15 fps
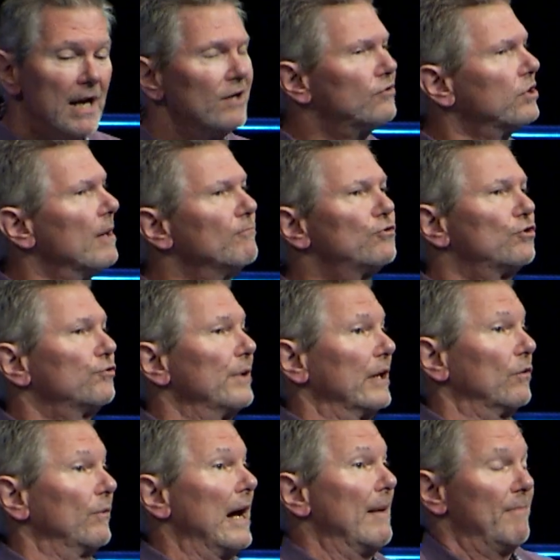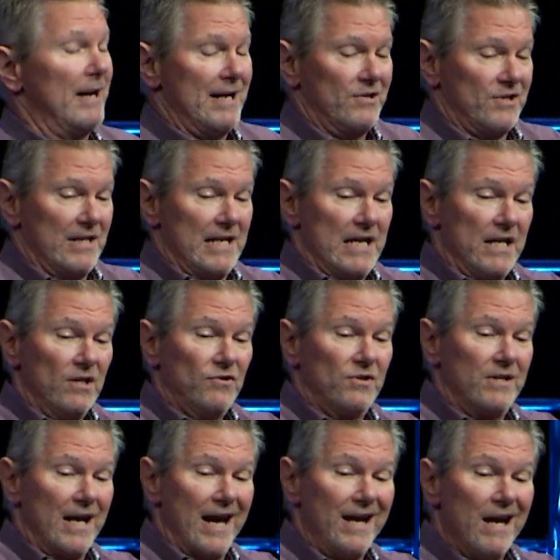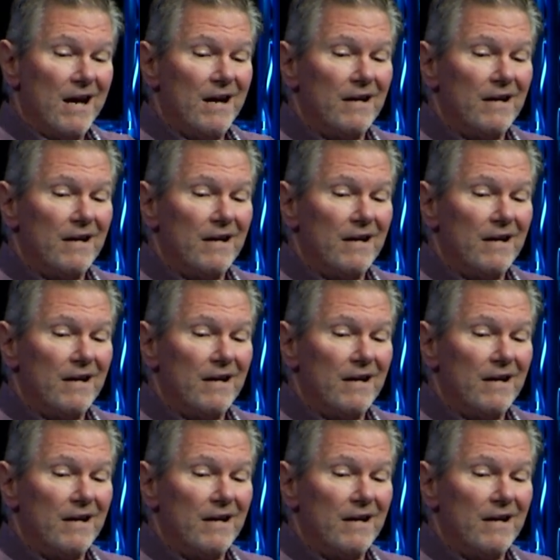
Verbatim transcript: Some strict rabbis in his day,